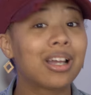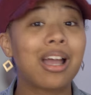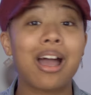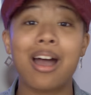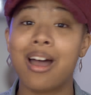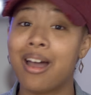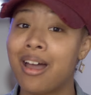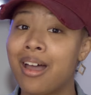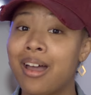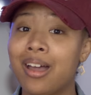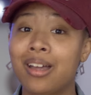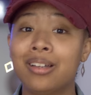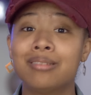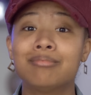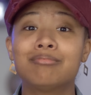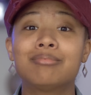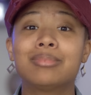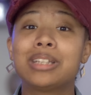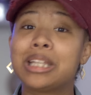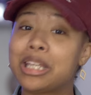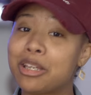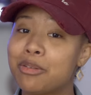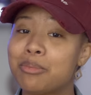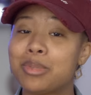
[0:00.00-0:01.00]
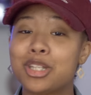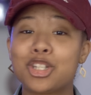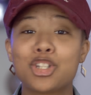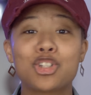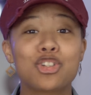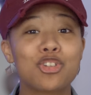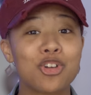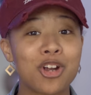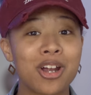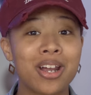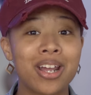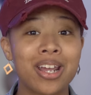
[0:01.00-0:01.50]
God, give me
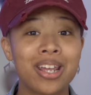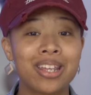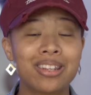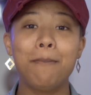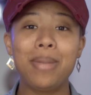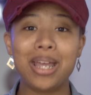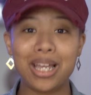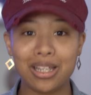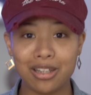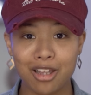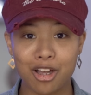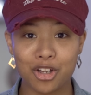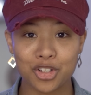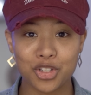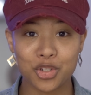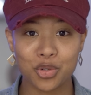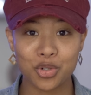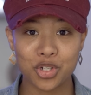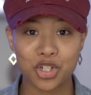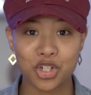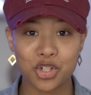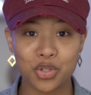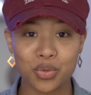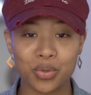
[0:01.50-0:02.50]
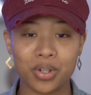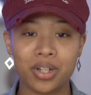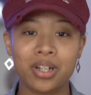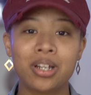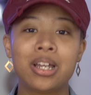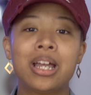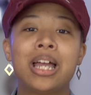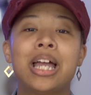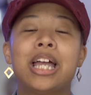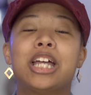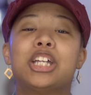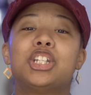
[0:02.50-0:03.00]
strength. Make a long story short,
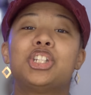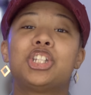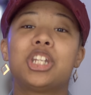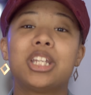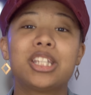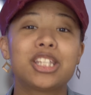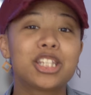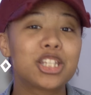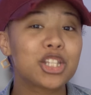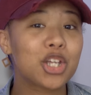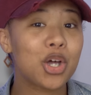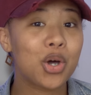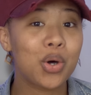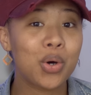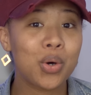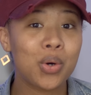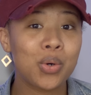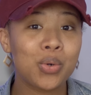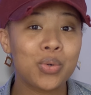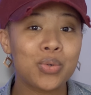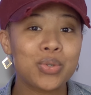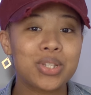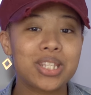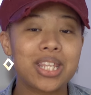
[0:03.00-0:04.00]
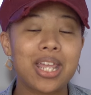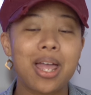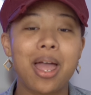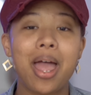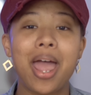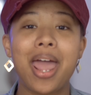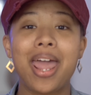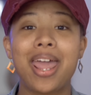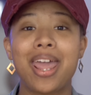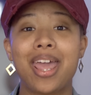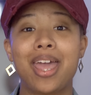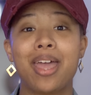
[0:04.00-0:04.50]
Jesus goes
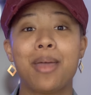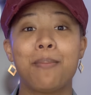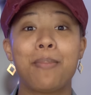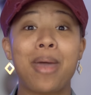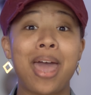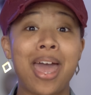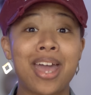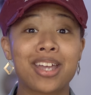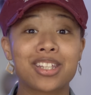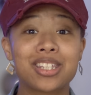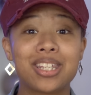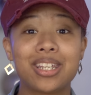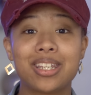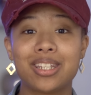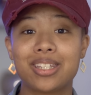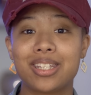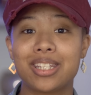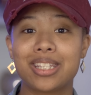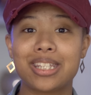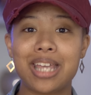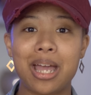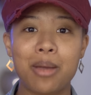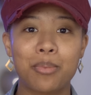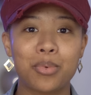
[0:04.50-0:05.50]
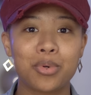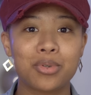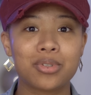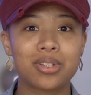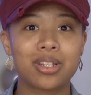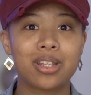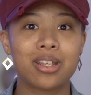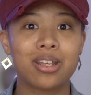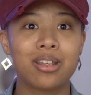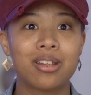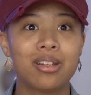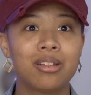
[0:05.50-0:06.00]
and back to his disciples
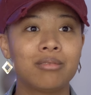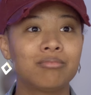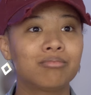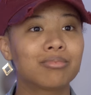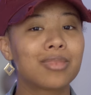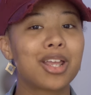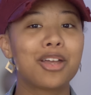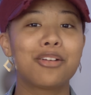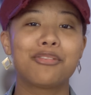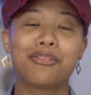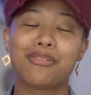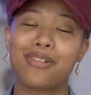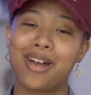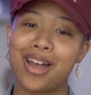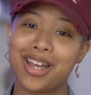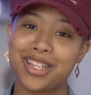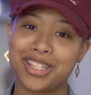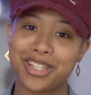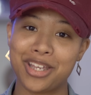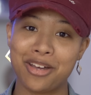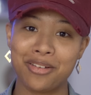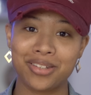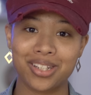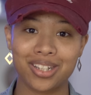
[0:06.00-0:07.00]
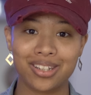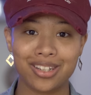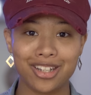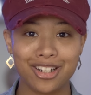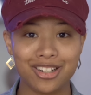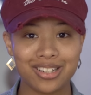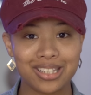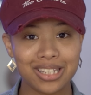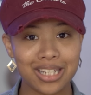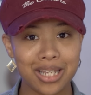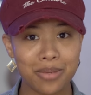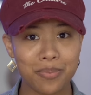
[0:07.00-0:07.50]
and finds out that
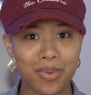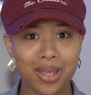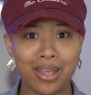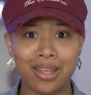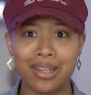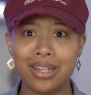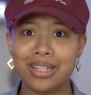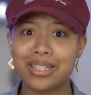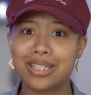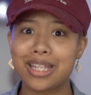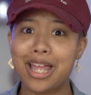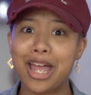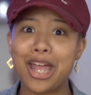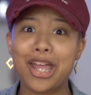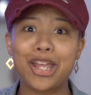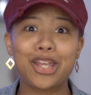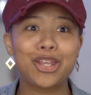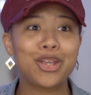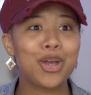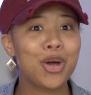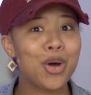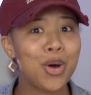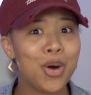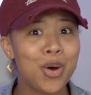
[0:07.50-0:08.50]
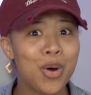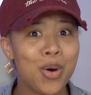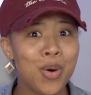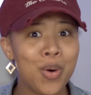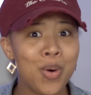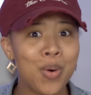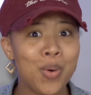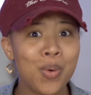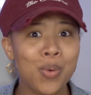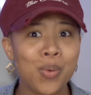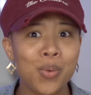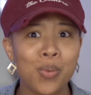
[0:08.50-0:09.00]
they're sleeping. He's like,
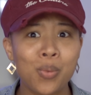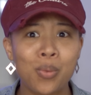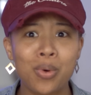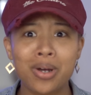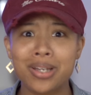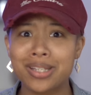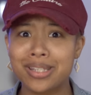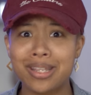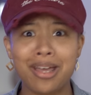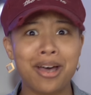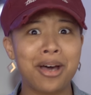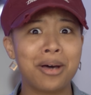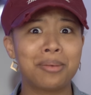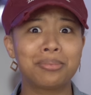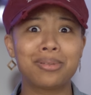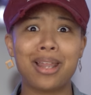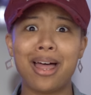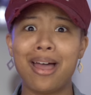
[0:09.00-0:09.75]
yo, what's up?